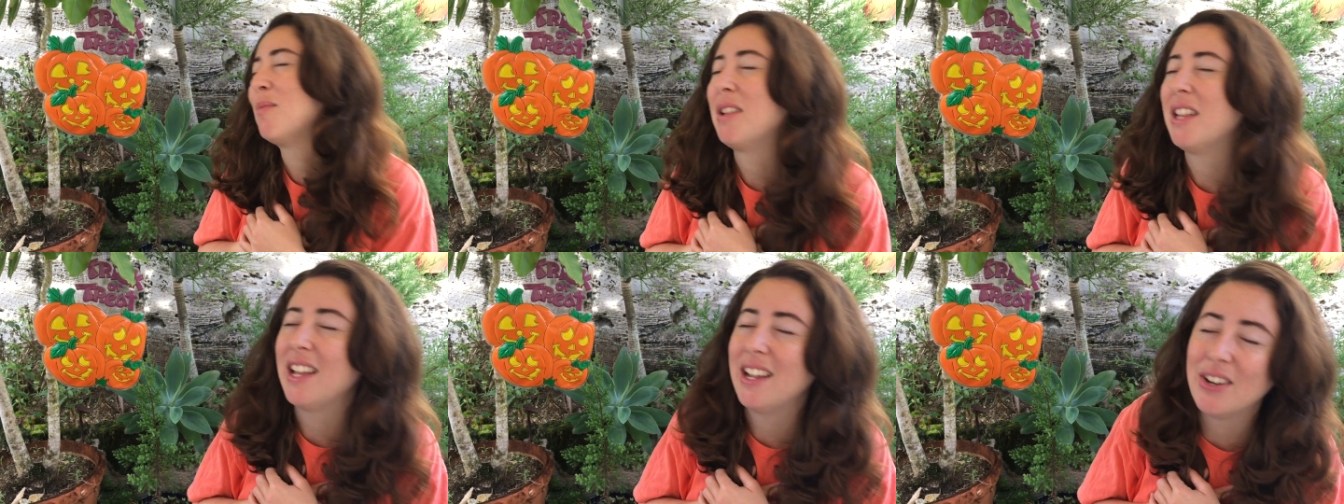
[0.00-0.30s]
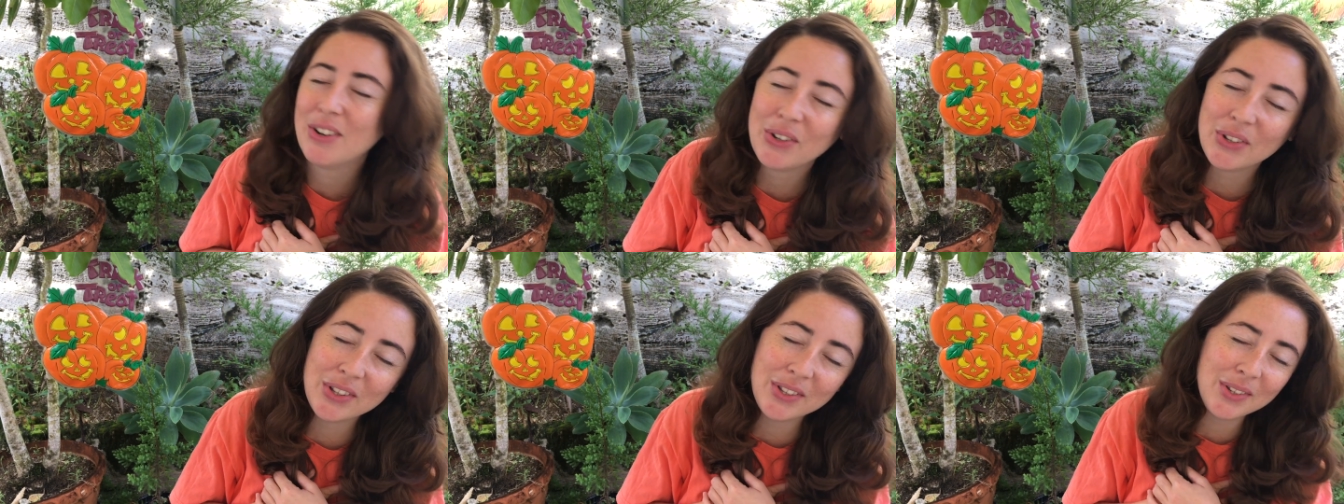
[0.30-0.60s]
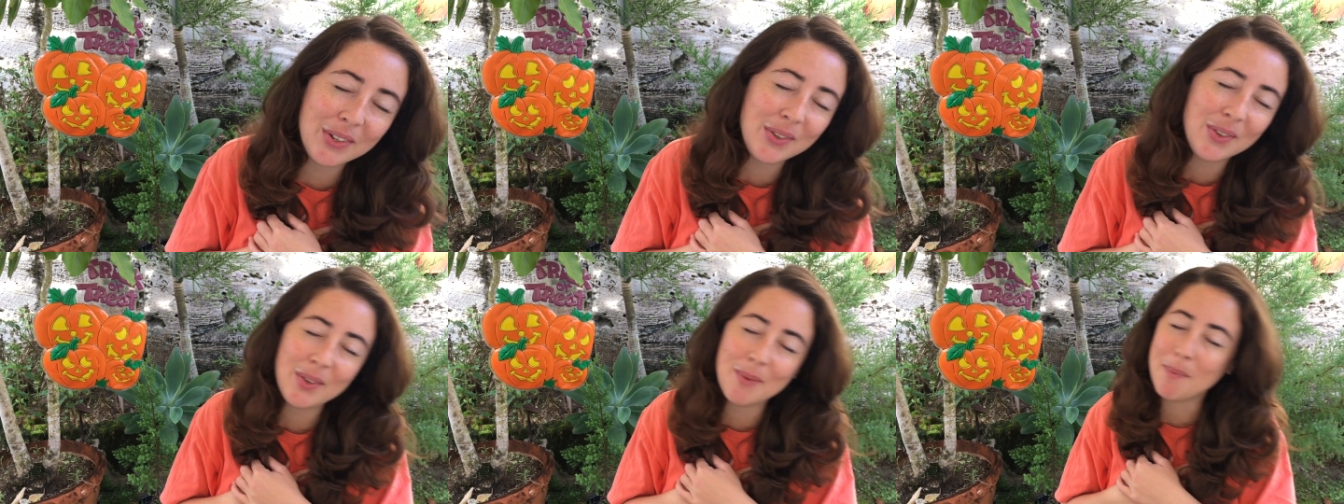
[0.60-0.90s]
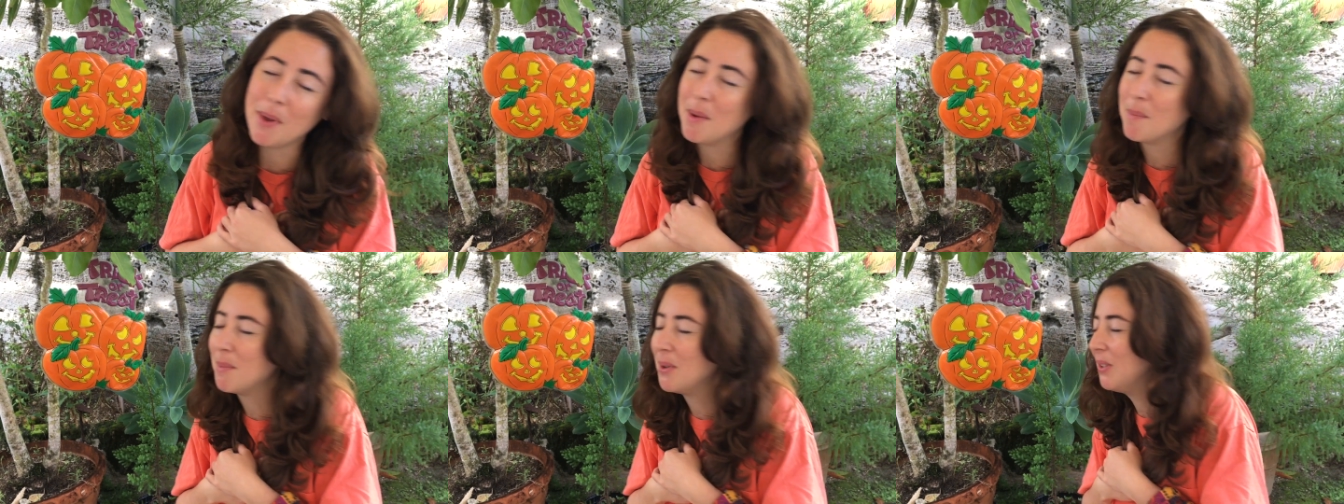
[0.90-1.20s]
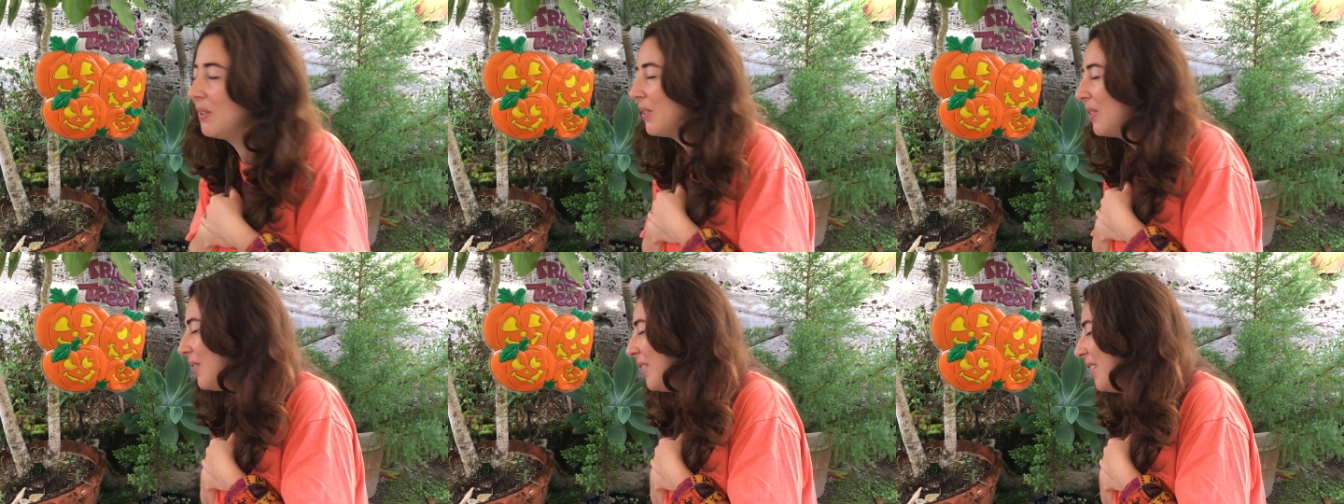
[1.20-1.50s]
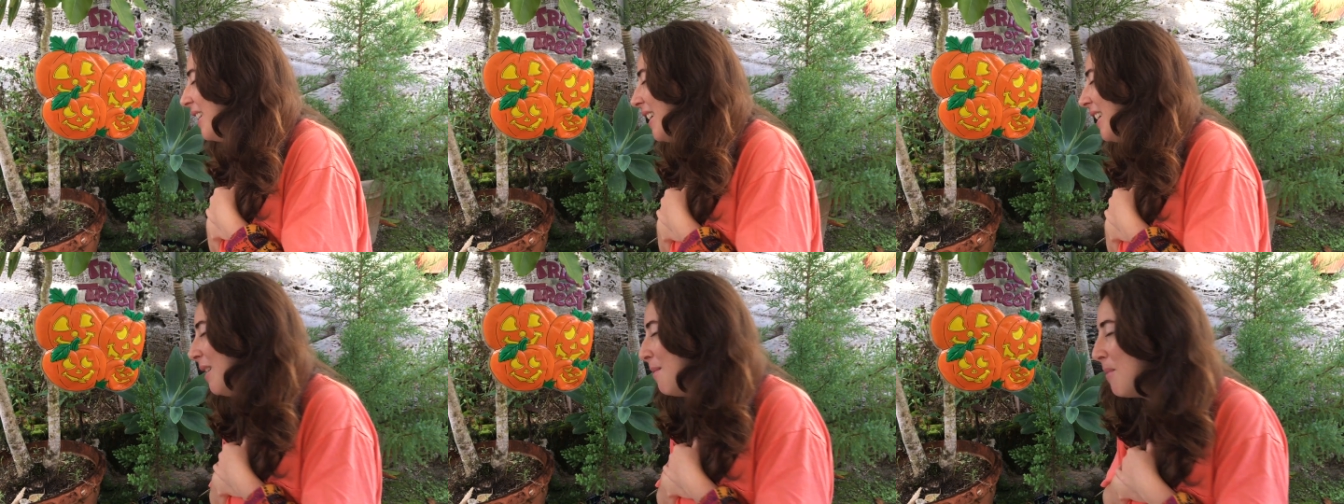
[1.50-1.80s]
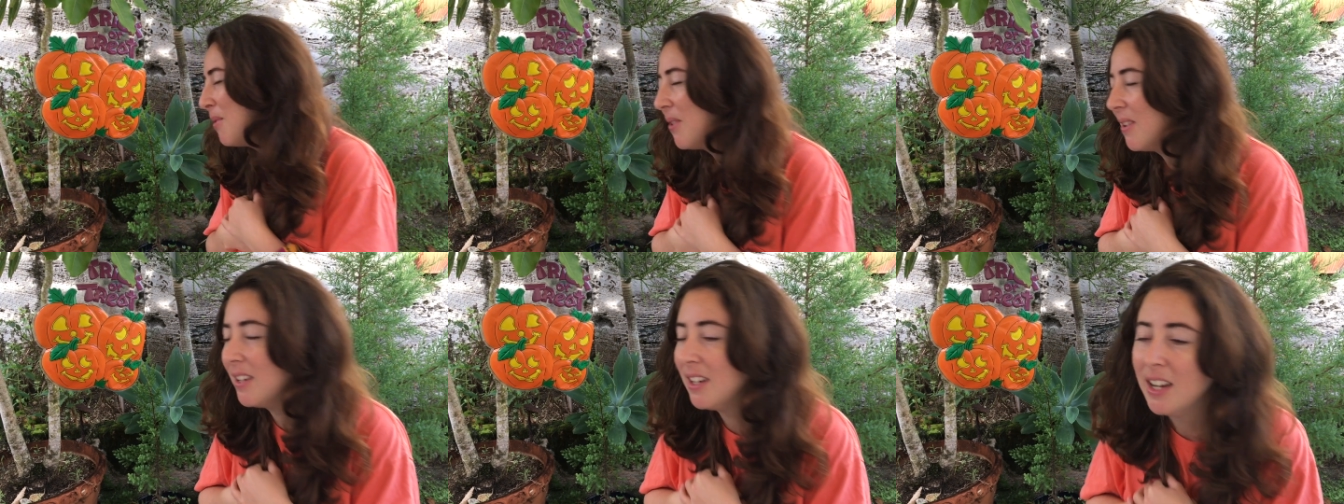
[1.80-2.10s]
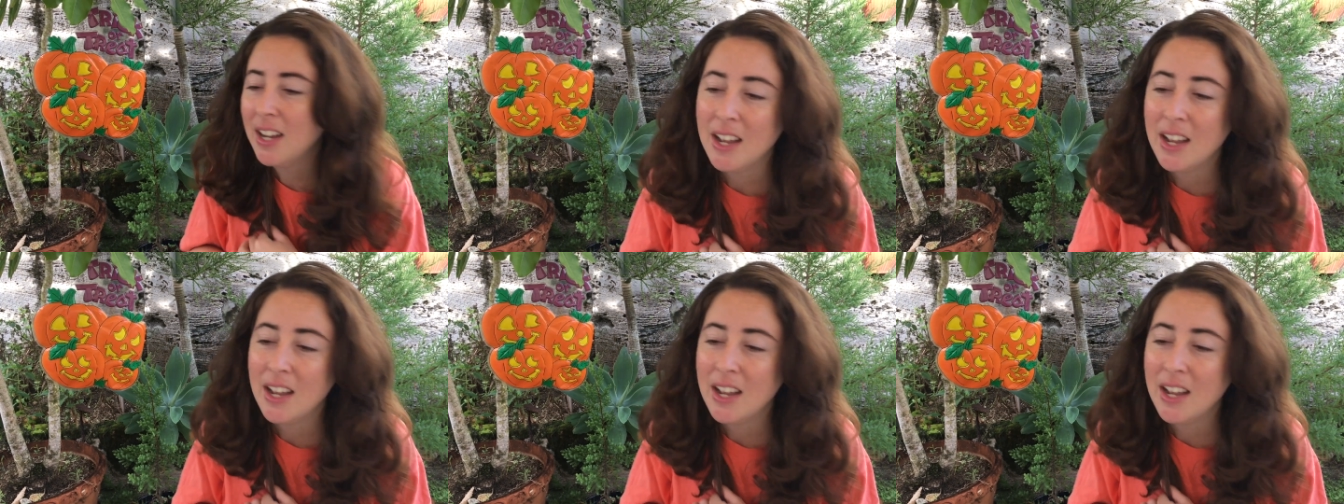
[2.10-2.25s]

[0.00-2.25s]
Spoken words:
play old school Maple Story anymore.